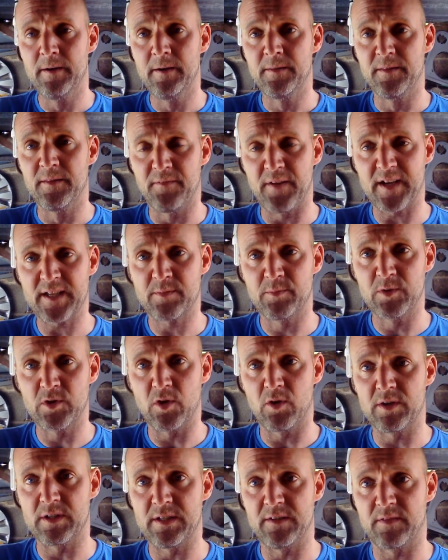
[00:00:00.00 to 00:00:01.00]
The vast
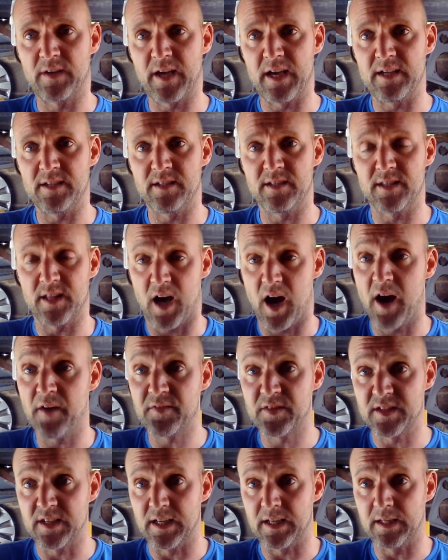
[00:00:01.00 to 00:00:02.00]
majority of cases that I've
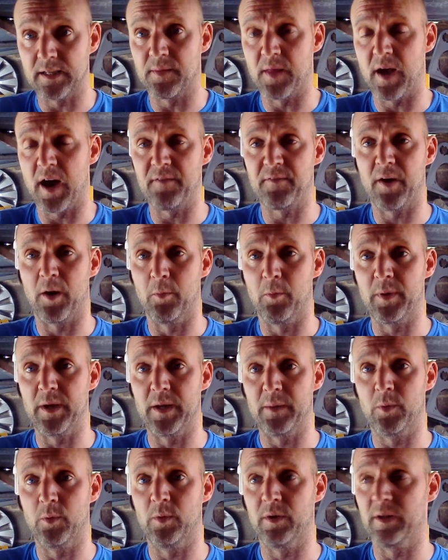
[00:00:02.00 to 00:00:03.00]
seen and that I've helped
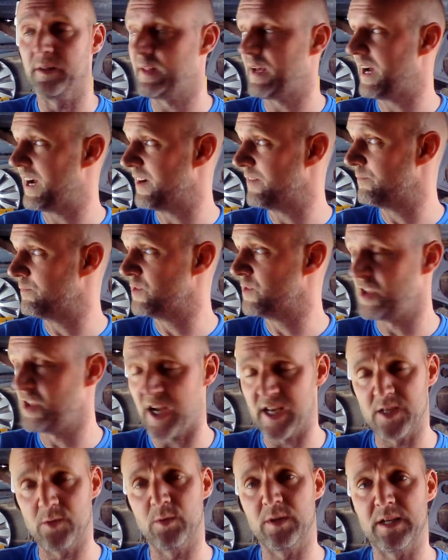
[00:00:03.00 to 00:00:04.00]
people with have
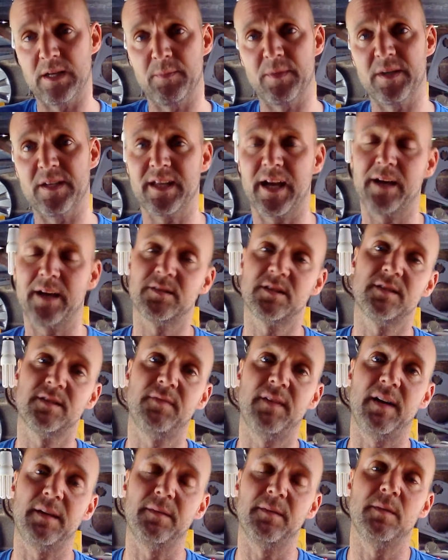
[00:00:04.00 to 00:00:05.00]
genuinely been down to the
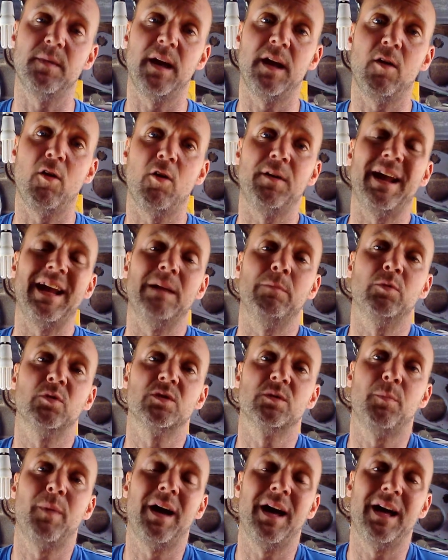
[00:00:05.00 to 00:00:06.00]
fact that they aren't able
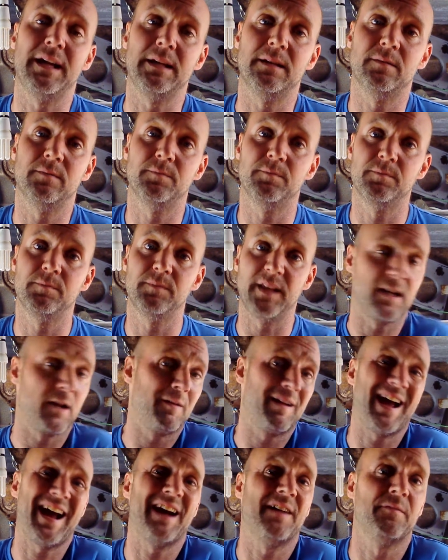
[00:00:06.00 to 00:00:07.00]
to pay. They
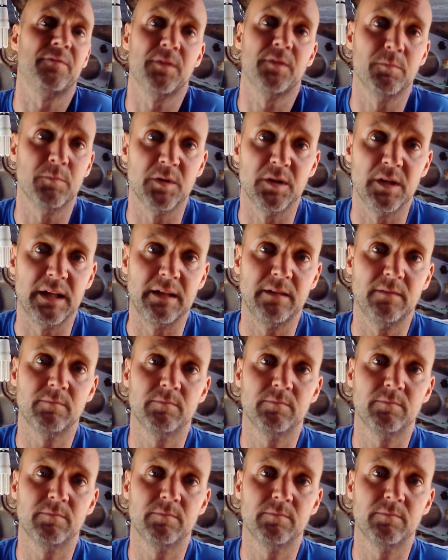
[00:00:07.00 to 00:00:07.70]
don't have the money.